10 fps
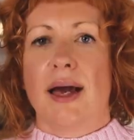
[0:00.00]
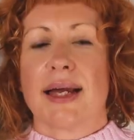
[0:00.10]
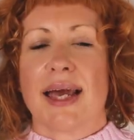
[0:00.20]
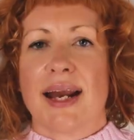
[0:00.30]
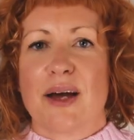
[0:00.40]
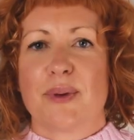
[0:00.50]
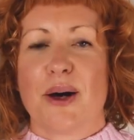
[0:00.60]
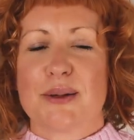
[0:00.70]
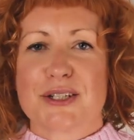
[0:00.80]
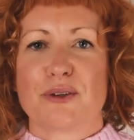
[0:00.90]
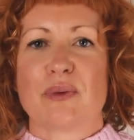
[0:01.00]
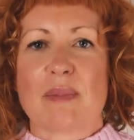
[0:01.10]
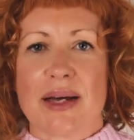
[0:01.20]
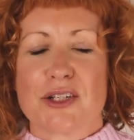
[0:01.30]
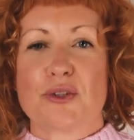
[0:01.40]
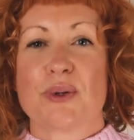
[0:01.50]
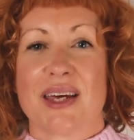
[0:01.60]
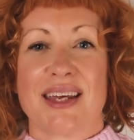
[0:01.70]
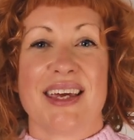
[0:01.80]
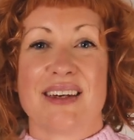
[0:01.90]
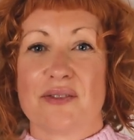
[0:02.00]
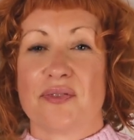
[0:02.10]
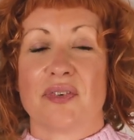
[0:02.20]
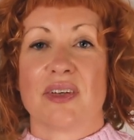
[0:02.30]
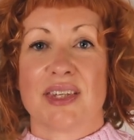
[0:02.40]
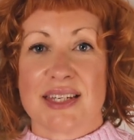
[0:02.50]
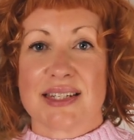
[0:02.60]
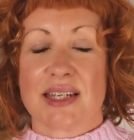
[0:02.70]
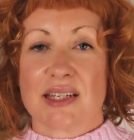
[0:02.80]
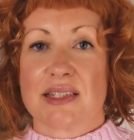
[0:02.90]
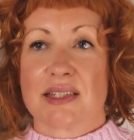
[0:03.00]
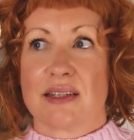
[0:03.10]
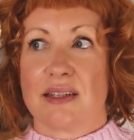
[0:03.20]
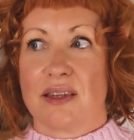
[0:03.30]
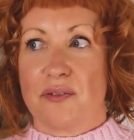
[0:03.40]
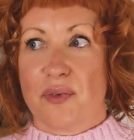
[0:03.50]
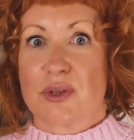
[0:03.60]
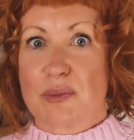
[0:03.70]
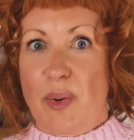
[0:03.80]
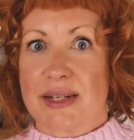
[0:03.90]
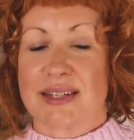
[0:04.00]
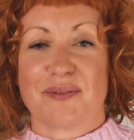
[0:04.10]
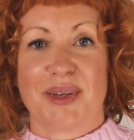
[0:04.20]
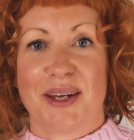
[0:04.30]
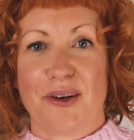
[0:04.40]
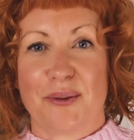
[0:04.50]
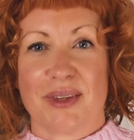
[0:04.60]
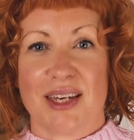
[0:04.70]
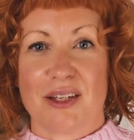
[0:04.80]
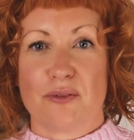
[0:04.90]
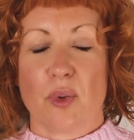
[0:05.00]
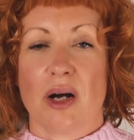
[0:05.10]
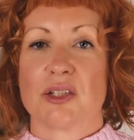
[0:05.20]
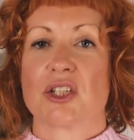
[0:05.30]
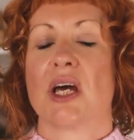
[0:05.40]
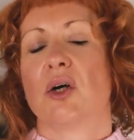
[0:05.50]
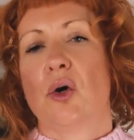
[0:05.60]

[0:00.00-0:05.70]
Again, I will also remind you that if this is the first pricing video that you've watched,